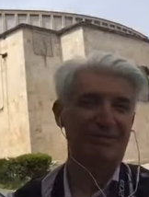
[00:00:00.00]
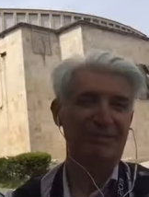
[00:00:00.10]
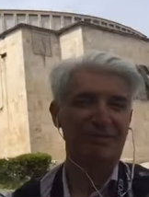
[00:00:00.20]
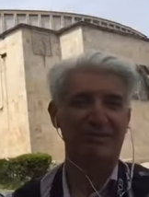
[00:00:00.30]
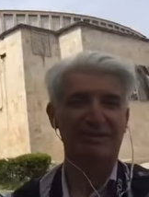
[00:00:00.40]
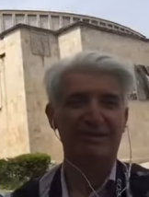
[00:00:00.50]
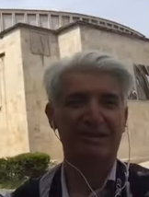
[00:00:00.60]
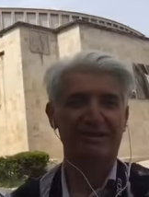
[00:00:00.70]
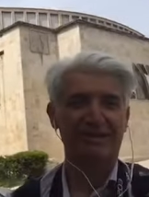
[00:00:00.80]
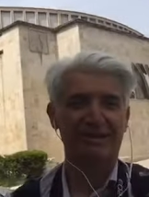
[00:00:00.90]
got
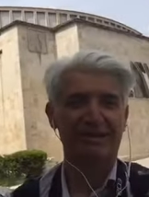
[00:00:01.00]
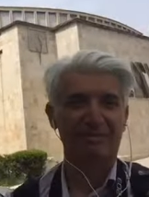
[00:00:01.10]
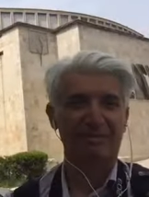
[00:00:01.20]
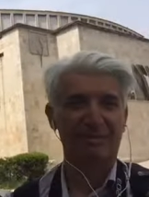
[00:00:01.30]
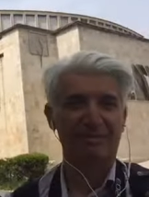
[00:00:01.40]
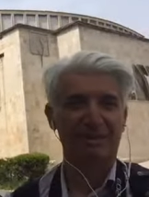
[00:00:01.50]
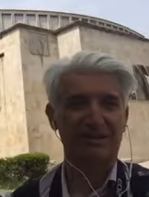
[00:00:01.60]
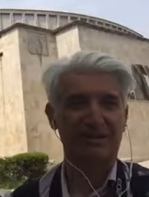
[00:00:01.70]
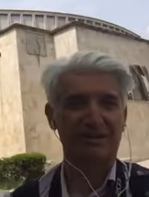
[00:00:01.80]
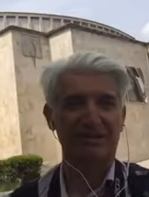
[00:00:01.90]
excellent employment
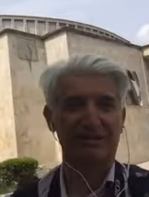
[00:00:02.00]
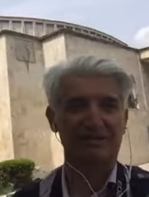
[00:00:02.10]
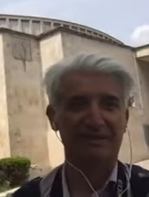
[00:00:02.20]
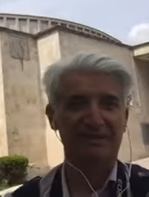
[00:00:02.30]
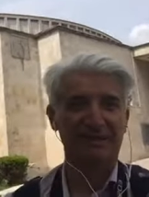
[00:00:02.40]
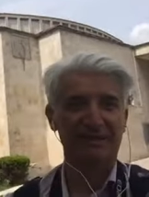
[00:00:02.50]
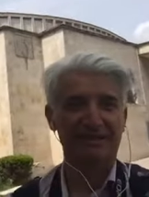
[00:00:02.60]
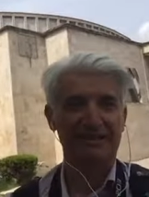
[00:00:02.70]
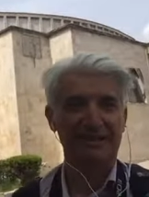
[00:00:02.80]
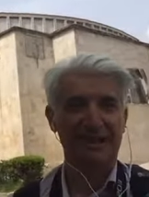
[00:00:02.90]
into the
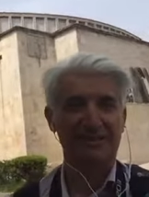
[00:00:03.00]
Stalinist time.